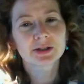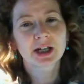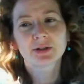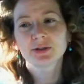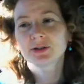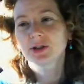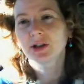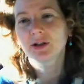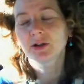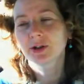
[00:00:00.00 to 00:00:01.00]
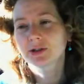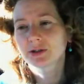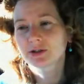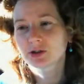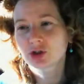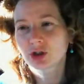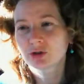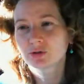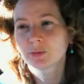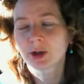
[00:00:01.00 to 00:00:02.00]
just how does okay, so there's a
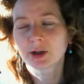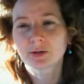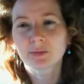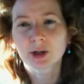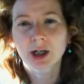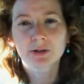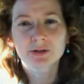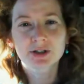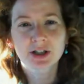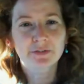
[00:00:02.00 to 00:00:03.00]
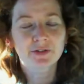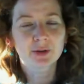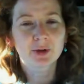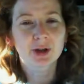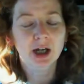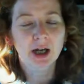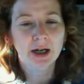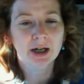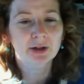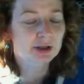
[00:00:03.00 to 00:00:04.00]
schedule button, but how does that fit with the
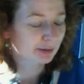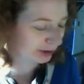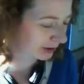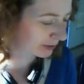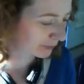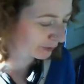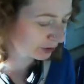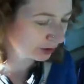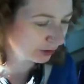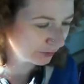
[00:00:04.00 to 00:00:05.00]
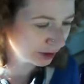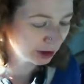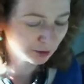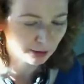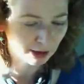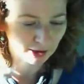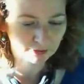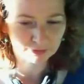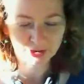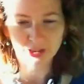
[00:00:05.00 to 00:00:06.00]
Hangout, and how is that different to the video
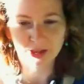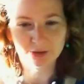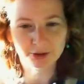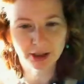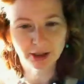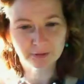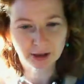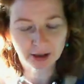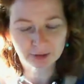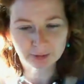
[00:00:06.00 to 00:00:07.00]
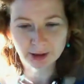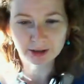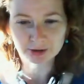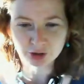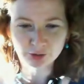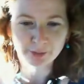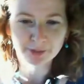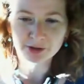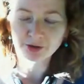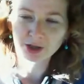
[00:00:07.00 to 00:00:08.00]
Hangout, the Hangout on Air, and how do we get it to show up
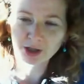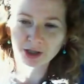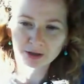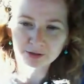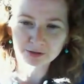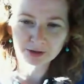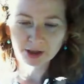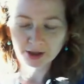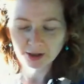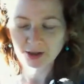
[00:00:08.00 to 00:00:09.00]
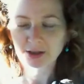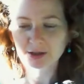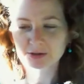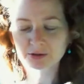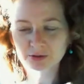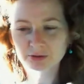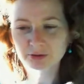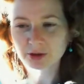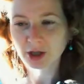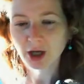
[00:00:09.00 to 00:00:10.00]
in the thing? And It's not.
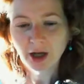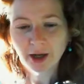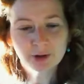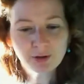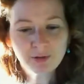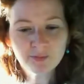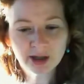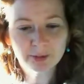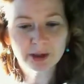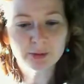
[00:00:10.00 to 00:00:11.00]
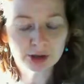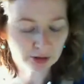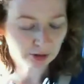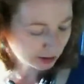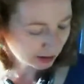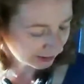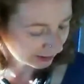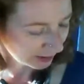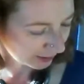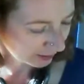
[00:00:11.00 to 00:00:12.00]
I wonder if maybe we should set
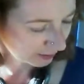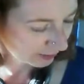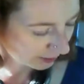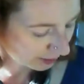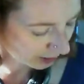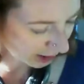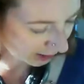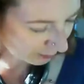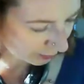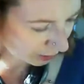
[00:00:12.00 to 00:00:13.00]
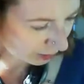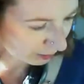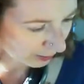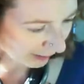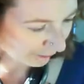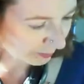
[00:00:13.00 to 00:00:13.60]
another time to have